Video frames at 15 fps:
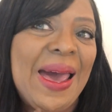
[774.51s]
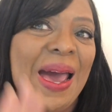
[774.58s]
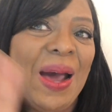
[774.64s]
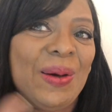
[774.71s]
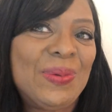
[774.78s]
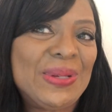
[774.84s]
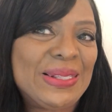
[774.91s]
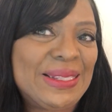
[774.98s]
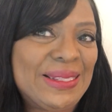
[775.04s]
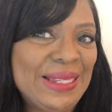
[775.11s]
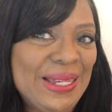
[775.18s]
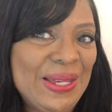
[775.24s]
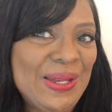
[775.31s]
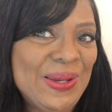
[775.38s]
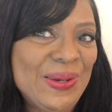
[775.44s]
I will see
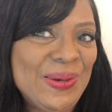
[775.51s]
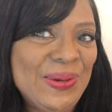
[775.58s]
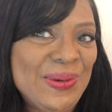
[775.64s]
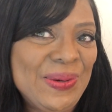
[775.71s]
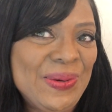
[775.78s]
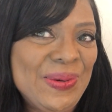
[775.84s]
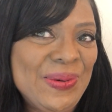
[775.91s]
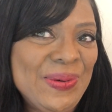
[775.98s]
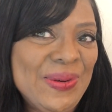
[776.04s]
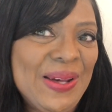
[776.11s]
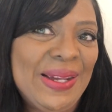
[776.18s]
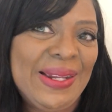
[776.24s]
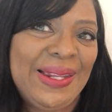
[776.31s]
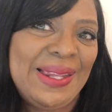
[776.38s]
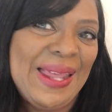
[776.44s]
you
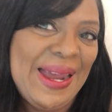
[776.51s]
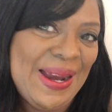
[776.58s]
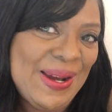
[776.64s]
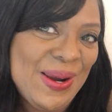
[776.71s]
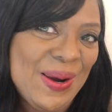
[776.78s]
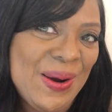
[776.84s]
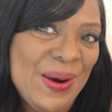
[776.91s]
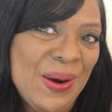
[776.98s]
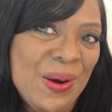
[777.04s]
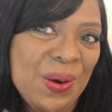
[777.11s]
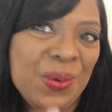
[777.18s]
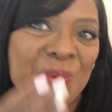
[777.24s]
later.